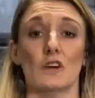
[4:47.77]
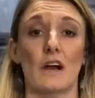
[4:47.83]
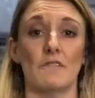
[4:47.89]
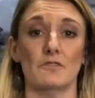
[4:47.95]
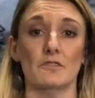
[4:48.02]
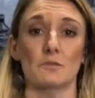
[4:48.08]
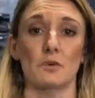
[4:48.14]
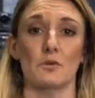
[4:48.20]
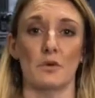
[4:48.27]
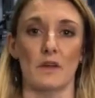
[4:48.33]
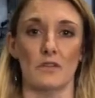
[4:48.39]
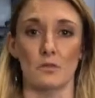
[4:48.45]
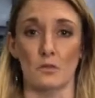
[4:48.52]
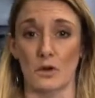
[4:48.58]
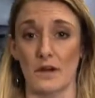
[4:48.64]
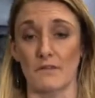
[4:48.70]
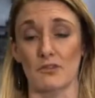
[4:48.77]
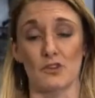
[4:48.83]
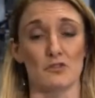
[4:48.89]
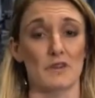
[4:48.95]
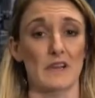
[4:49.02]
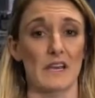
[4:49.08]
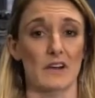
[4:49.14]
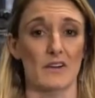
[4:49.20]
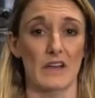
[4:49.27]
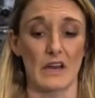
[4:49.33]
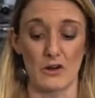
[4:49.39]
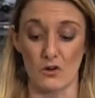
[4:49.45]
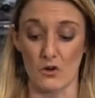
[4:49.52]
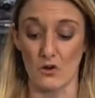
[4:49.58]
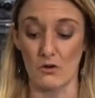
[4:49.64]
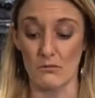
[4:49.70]
comfortable with, whatever you carry
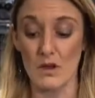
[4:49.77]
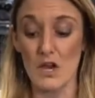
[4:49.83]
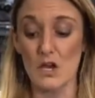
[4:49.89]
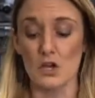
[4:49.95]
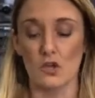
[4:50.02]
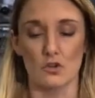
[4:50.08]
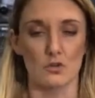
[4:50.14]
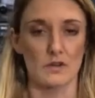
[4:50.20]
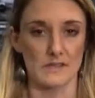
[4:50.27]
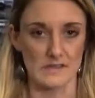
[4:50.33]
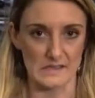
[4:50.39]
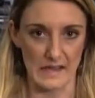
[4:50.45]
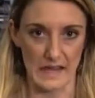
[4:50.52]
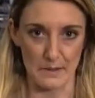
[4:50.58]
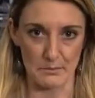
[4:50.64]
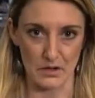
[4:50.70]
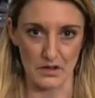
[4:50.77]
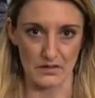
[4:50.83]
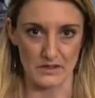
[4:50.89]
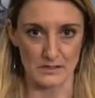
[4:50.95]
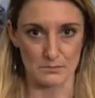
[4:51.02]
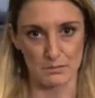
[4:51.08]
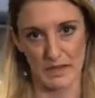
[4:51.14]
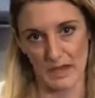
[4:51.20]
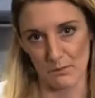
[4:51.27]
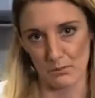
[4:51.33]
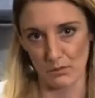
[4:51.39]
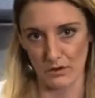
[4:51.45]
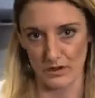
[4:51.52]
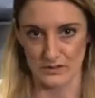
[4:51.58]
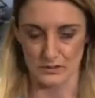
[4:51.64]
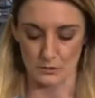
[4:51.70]
at home, you can slap on this bad
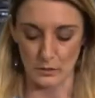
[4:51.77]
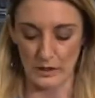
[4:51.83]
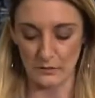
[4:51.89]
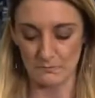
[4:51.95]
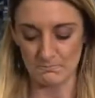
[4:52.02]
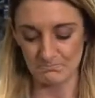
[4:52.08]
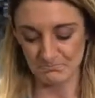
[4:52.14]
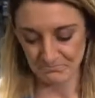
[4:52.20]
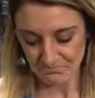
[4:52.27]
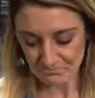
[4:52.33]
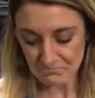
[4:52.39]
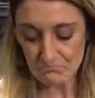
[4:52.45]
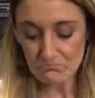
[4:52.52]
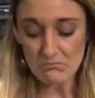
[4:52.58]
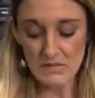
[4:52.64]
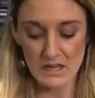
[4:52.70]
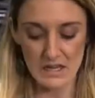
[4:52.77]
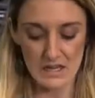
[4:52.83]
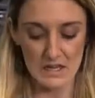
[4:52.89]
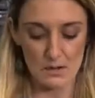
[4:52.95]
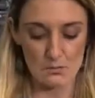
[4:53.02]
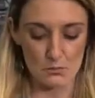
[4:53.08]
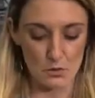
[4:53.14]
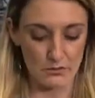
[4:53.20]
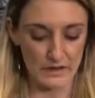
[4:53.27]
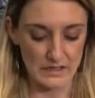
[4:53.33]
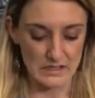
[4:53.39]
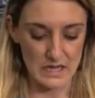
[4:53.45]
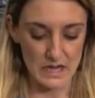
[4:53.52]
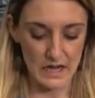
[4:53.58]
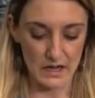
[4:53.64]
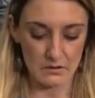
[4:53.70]
boy as well.
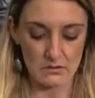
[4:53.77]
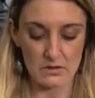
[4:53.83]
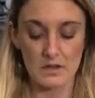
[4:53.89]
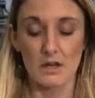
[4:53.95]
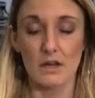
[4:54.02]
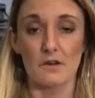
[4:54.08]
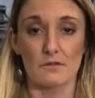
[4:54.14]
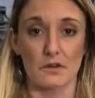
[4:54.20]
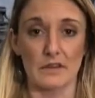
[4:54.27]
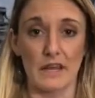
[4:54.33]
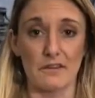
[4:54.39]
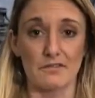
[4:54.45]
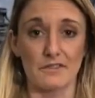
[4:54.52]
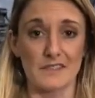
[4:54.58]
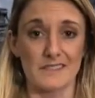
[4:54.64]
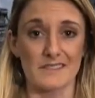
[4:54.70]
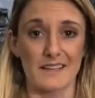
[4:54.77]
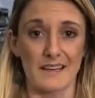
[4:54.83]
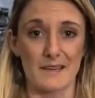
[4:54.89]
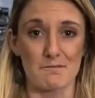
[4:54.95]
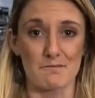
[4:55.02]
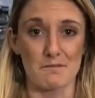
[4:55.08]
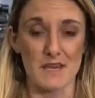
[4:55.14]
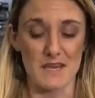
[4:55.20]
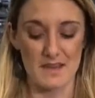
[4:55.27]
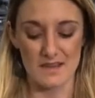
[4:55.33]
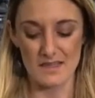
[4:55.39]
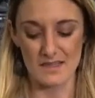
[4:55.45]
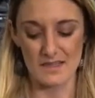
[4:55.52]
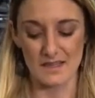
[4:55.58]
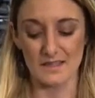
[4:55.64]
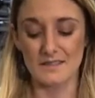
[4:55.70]
Moving down, for lefties like
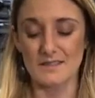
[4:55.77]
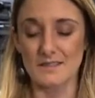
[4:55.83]
me, this